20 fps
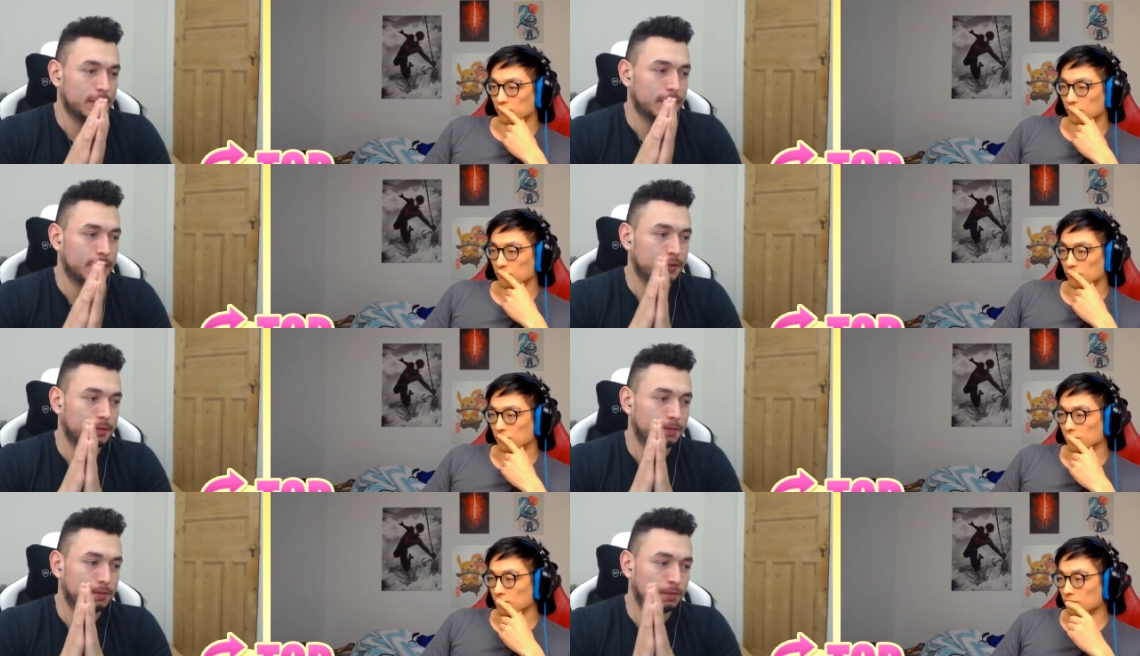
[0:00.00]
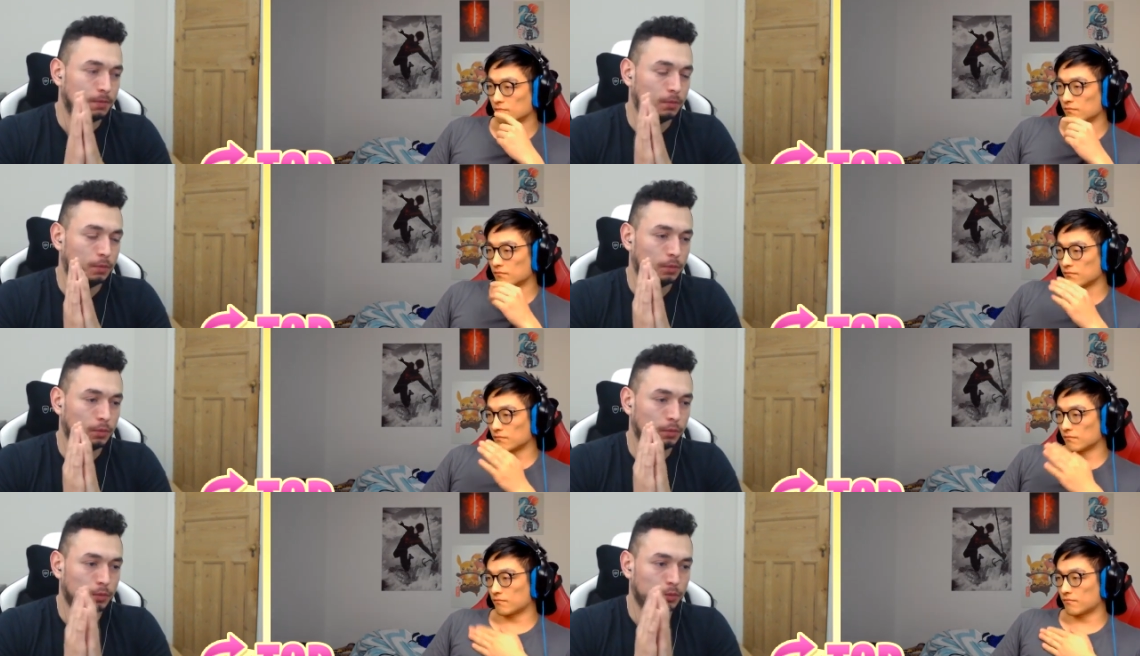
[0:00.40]

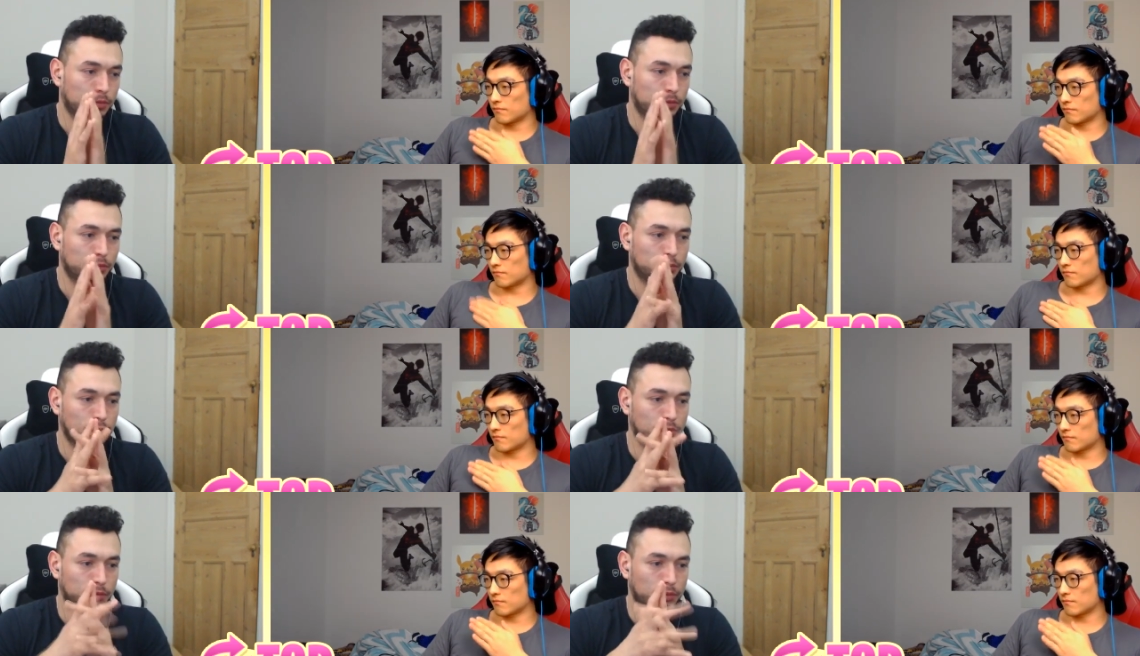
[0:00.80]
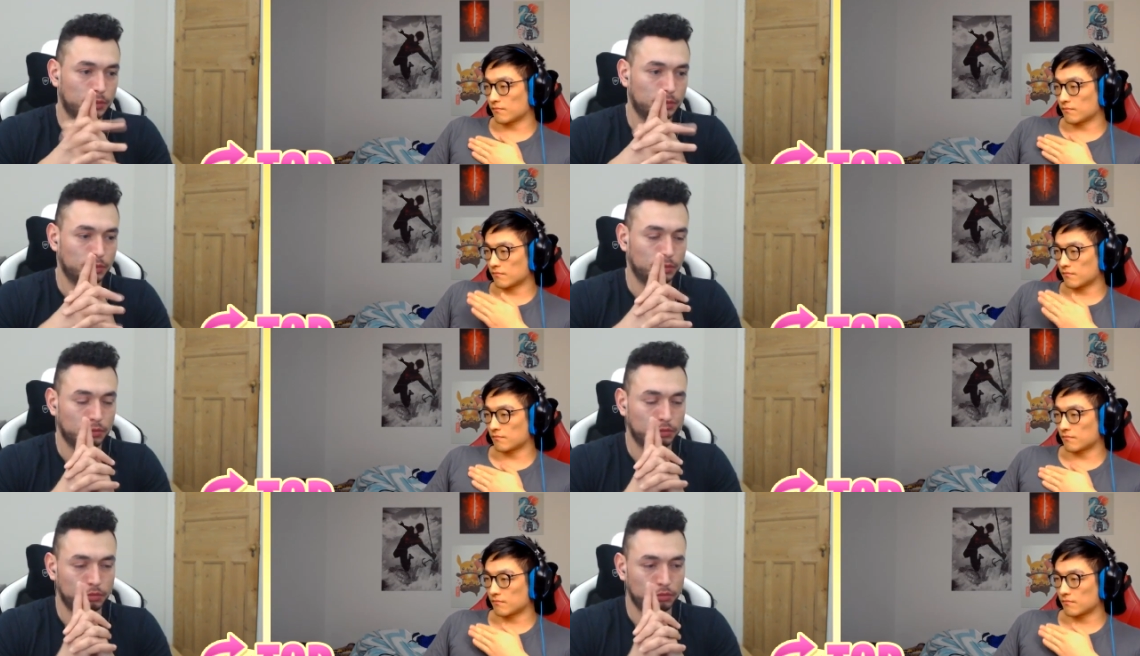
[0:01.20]

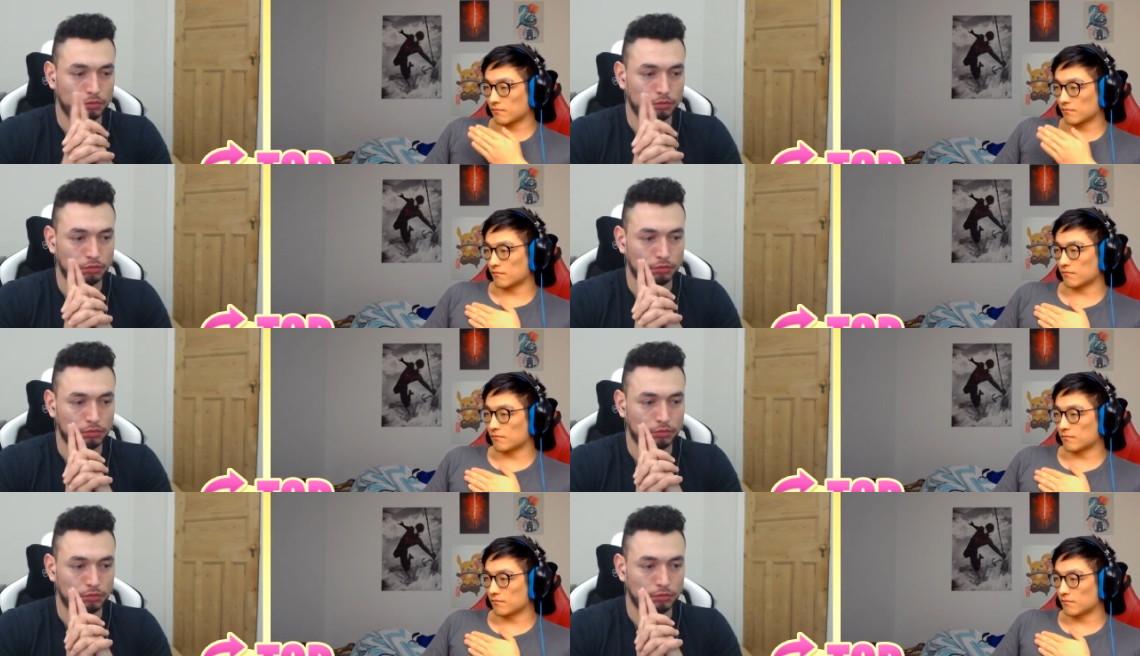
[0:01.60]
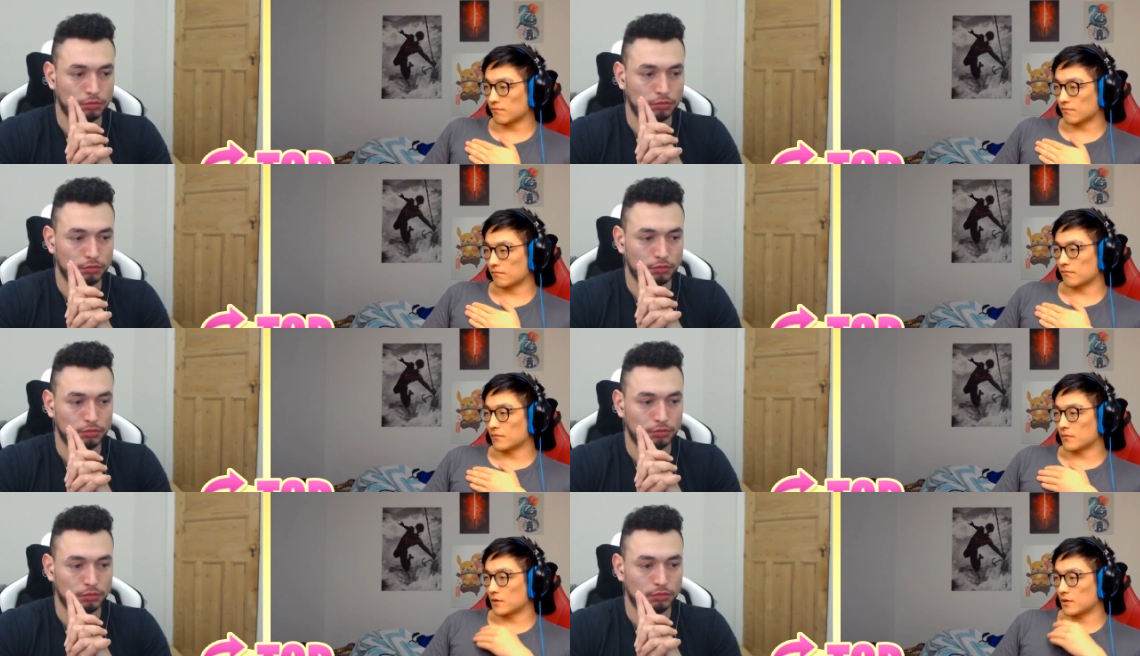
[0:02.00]

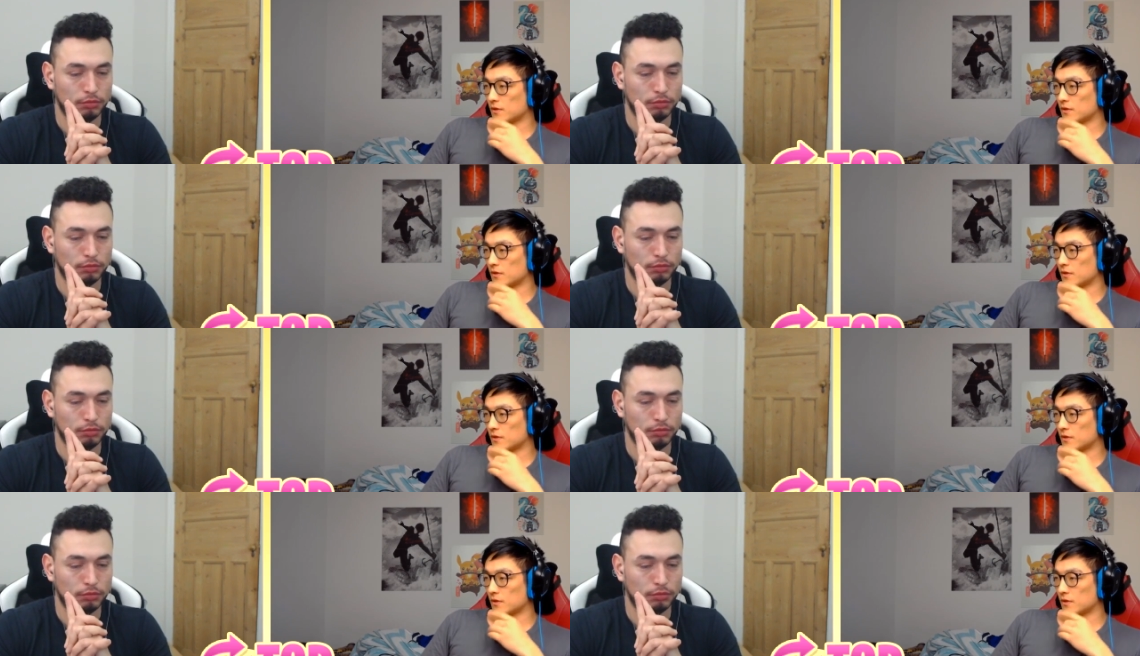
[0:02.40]
Nothing is said.